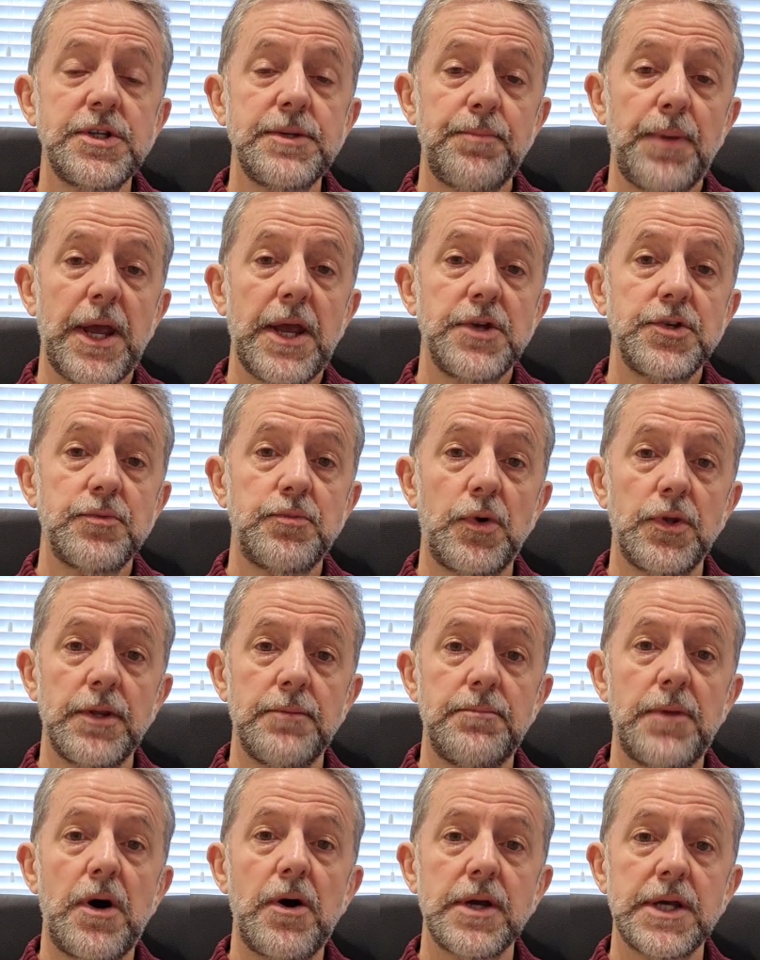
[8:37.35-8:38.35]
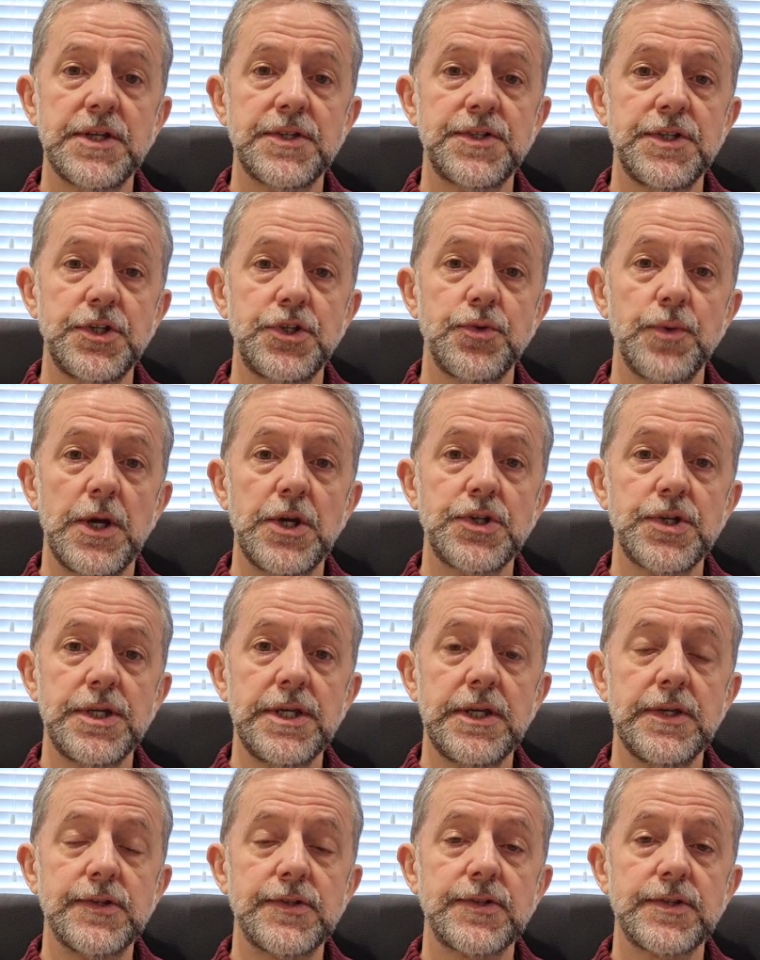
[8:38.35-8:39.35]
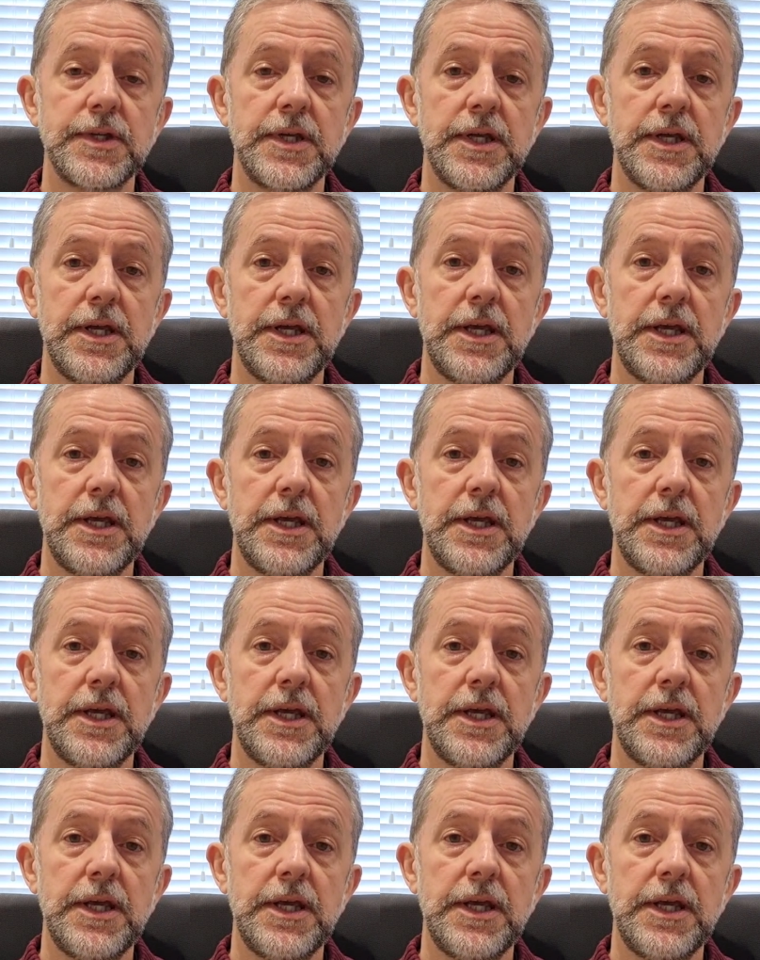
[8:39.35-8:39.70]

depend on what the market situation is.